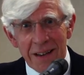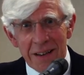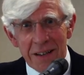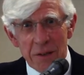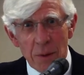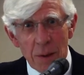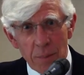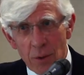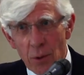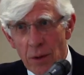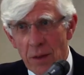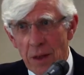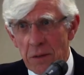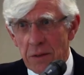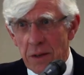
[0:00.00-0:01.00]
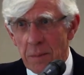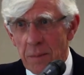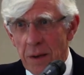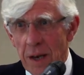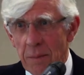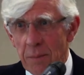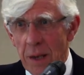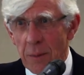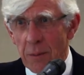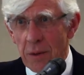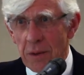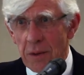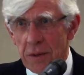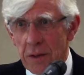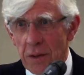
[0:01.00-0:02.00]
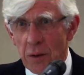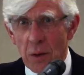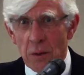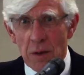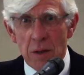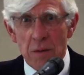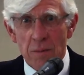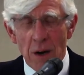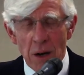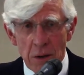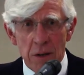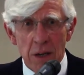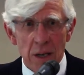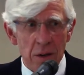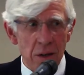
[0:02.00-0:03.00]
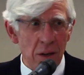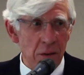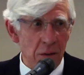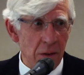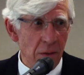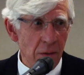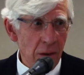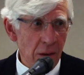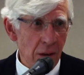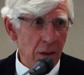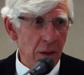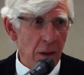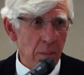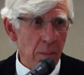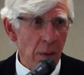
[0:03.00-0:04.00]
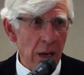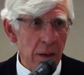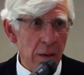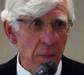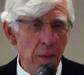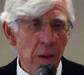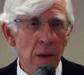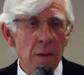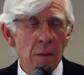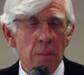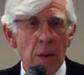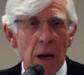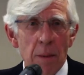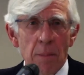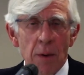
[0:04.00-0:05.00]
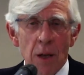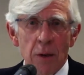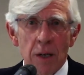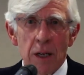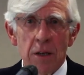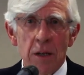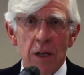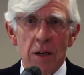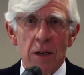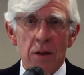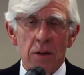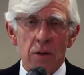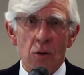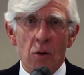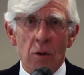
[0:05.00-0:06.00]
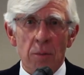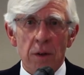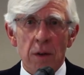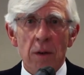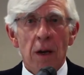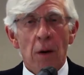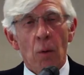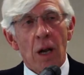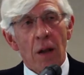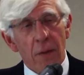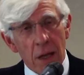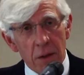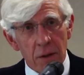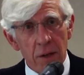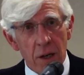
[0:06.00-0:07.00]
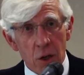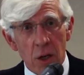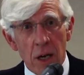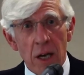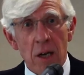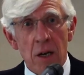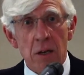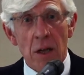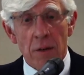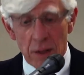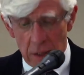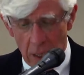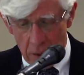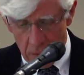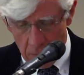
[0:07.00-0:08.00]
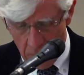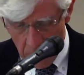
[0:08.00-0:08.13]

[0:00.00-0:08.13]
to employ these people to do this very tedious, mind-blowingly tedious jobs. Well, if that's going to change, I think that's